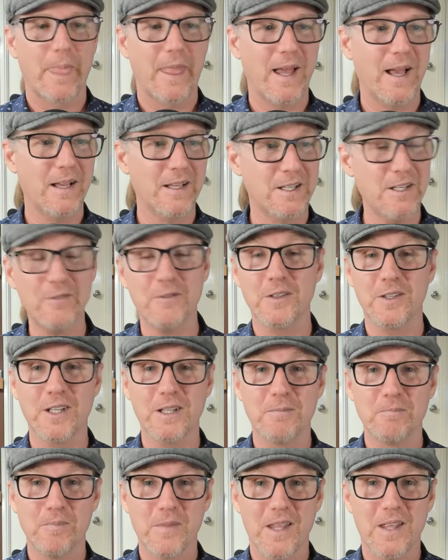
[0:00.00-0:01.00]
uh, given
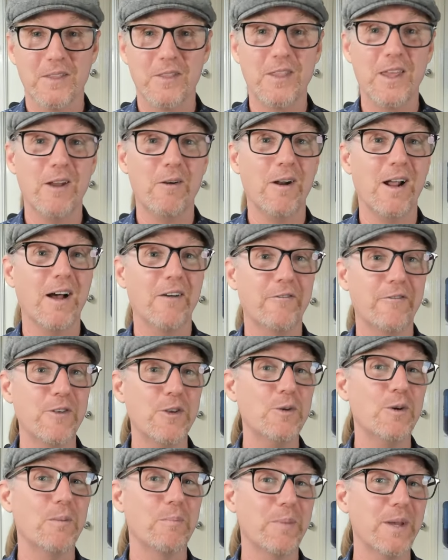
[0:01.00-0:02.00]
that there are
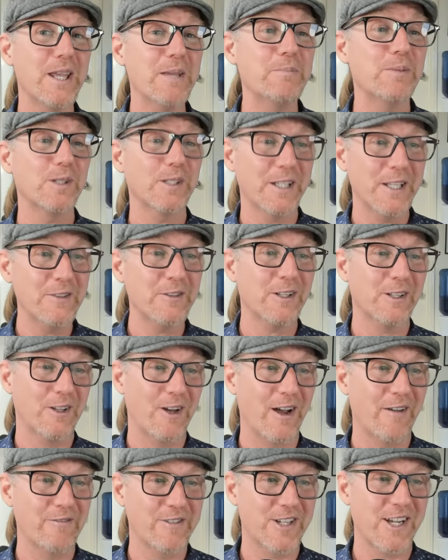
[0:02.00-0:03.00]
fewer people in the
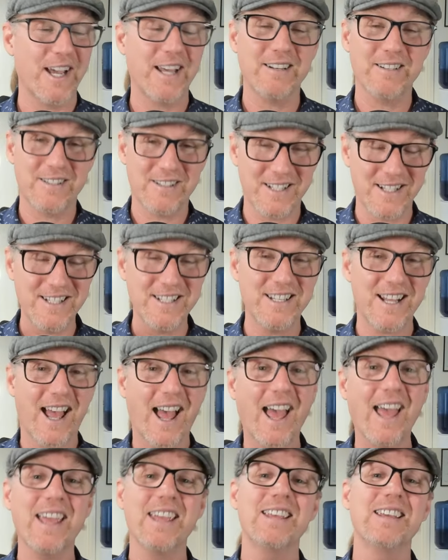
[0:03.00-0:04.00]
live chat,
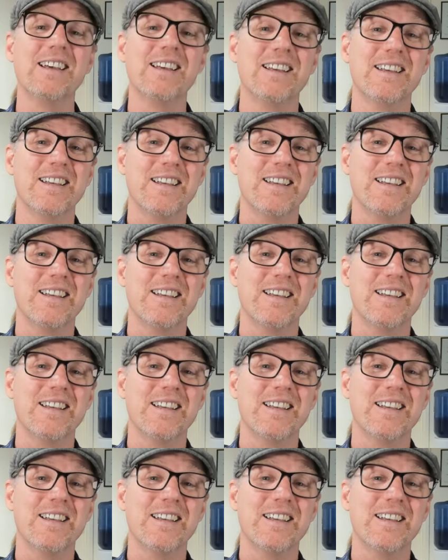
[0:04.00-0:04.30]
today